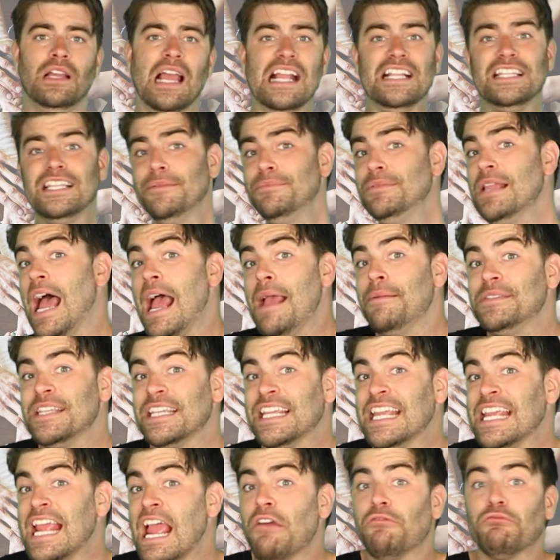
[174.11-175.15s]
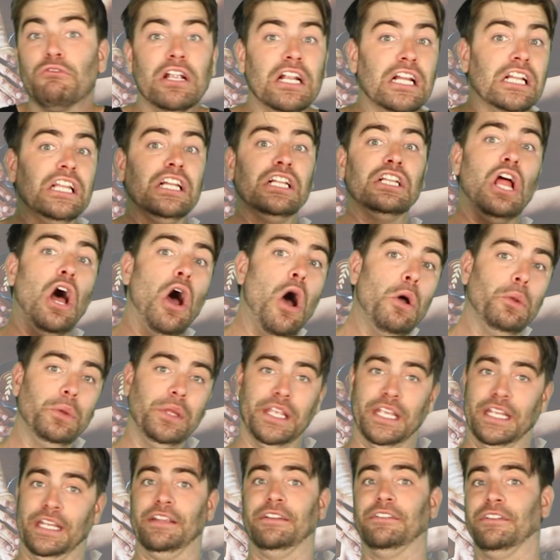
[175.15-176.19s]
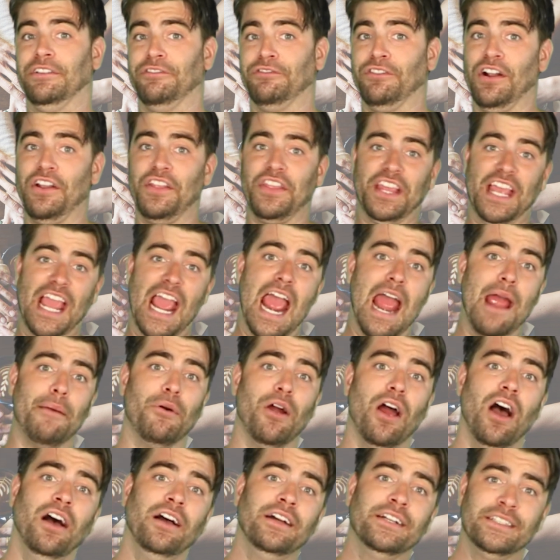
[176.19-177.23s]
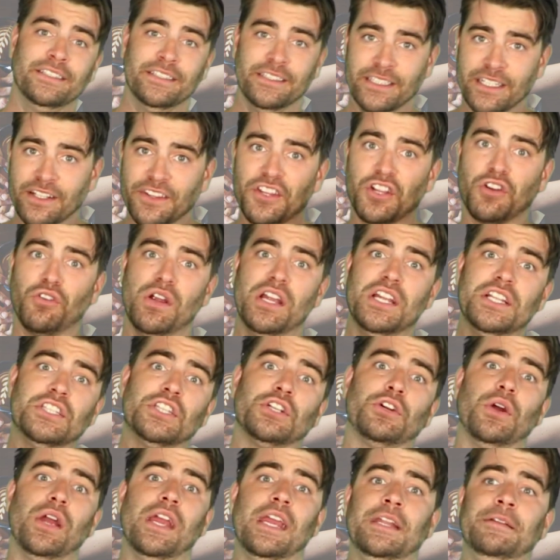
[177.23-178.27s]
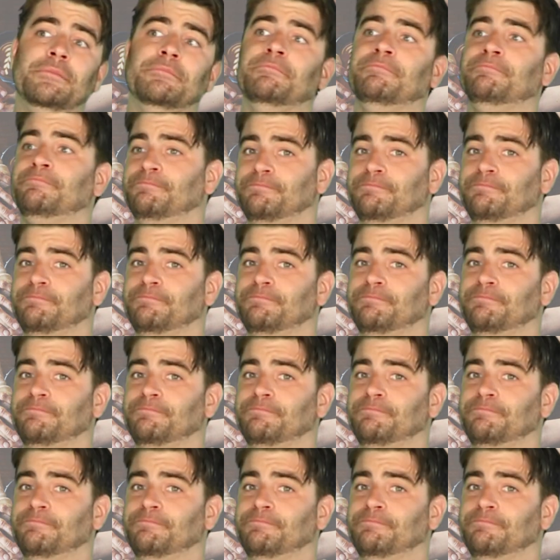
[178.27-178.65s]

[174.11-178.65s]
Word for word: And sometimes it can get really lonely in front of the camera and the green screen.